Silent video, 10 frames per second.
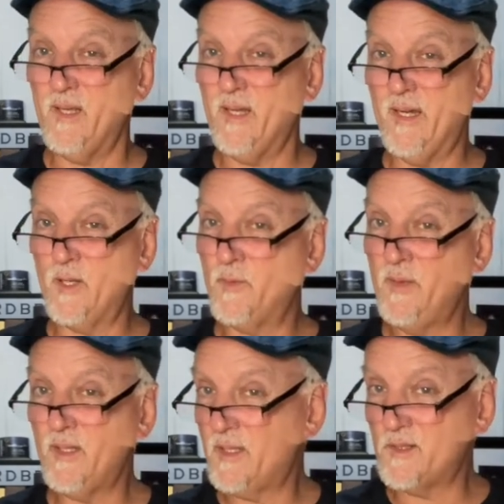I don't
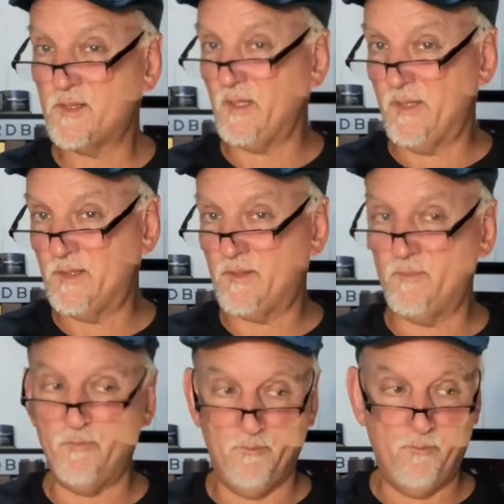think it's, it's,
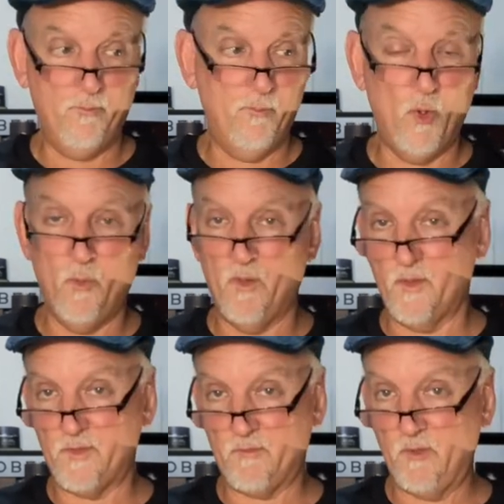
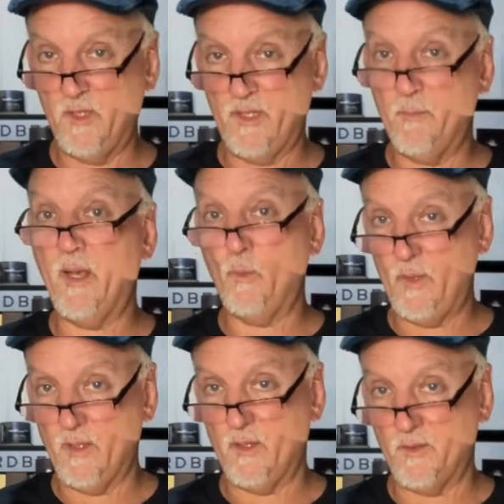Bowmore is really in my
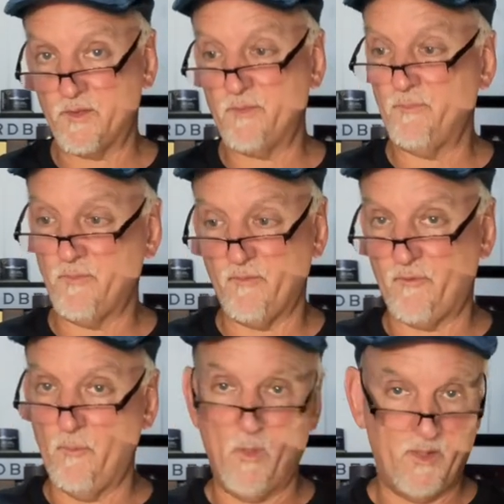wheelhouse
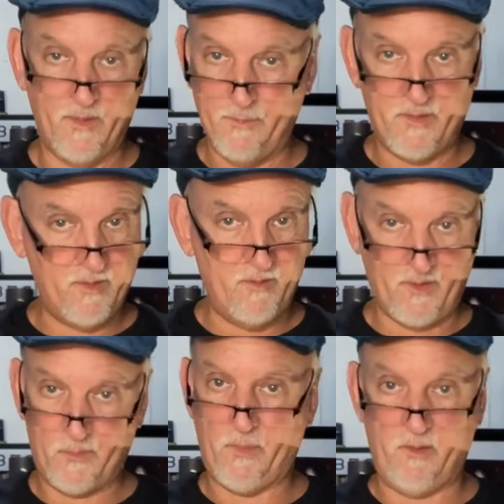from what limited
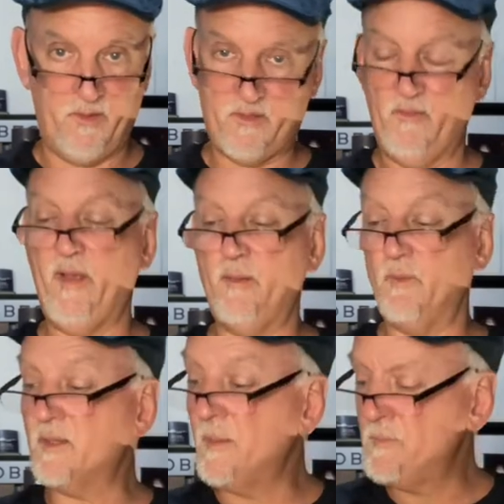experience I've had
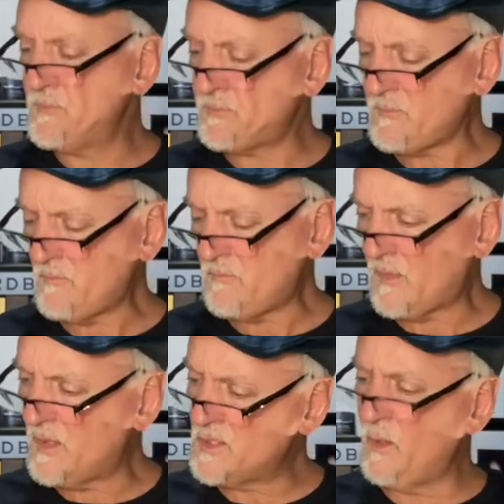with them.
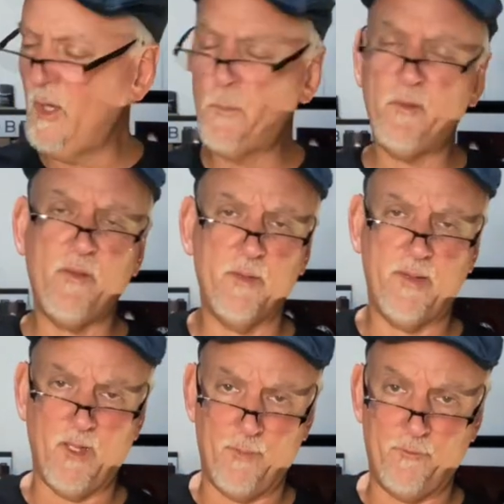So I hope you found
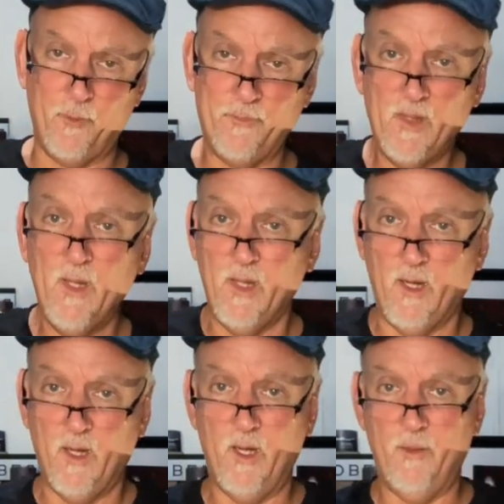that helpful.
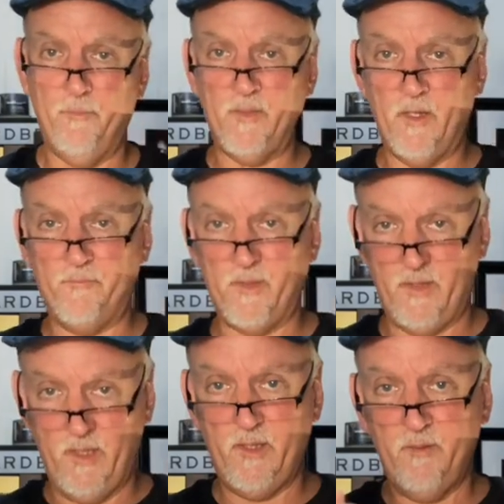Um, if you
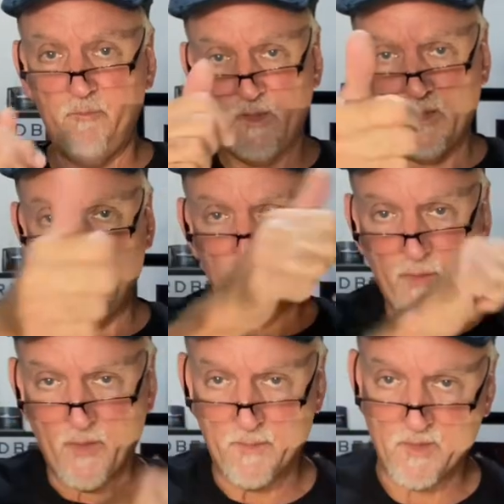did, give it a
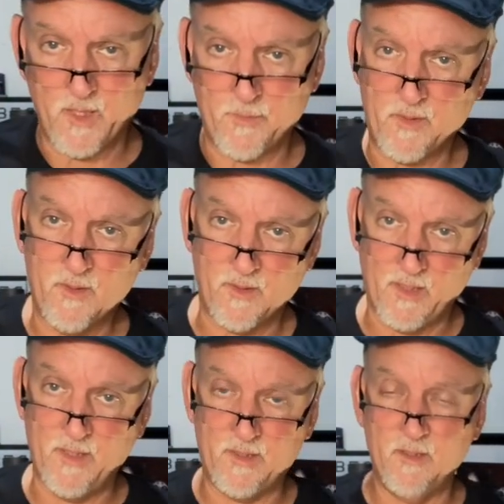thumbs up,
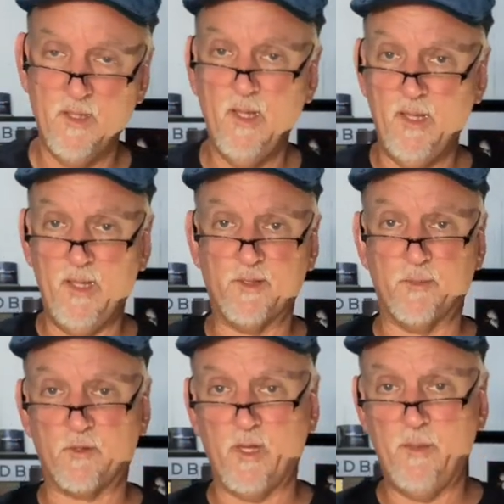like, and
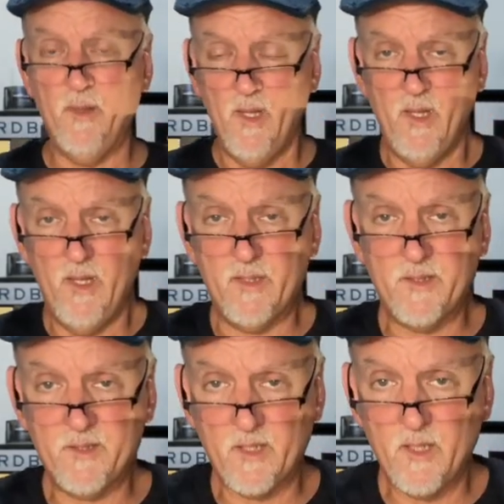subscribe, and
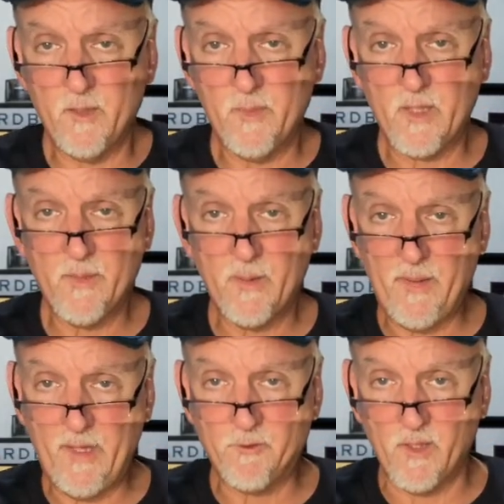consider becoming a
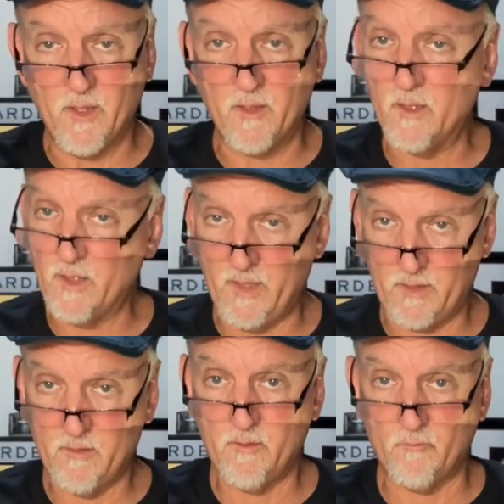Patreon
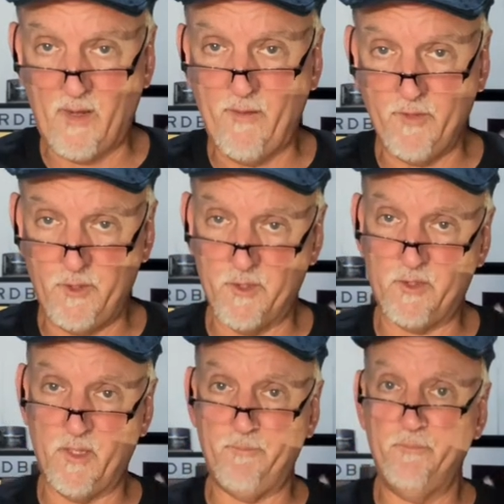like Ravi
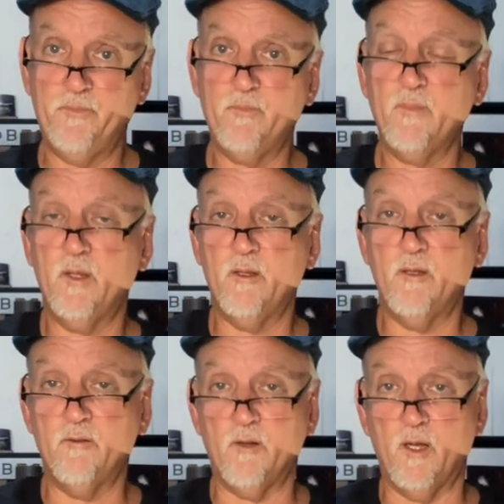just did.
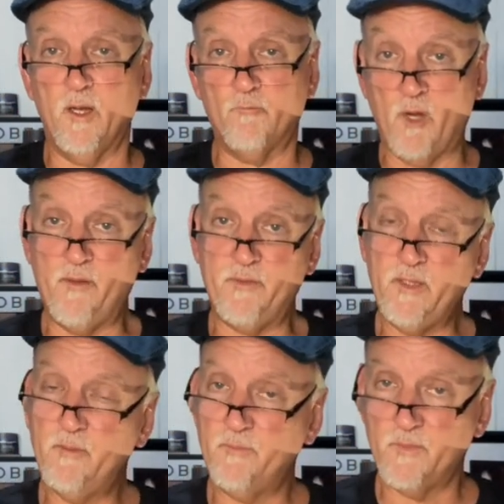Uh,
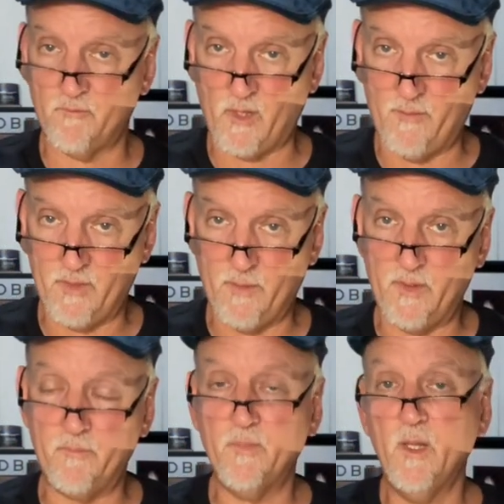Ravi, Ravi, I
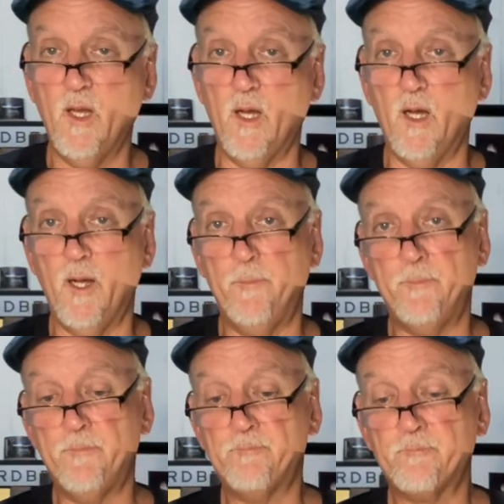mean.
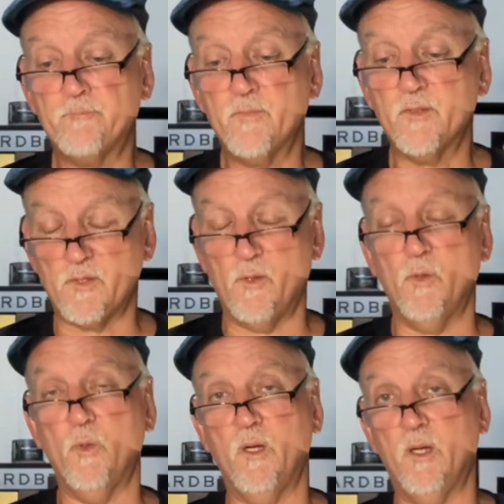Um,
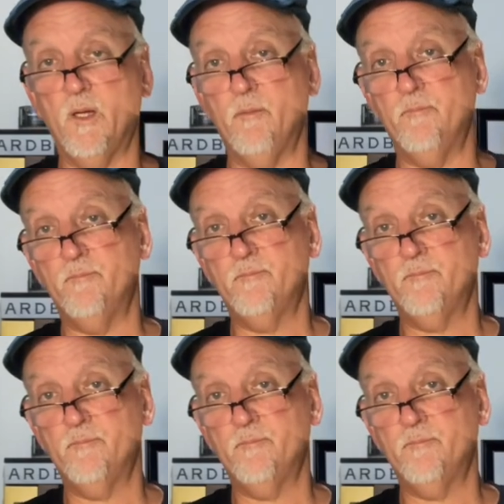so, um,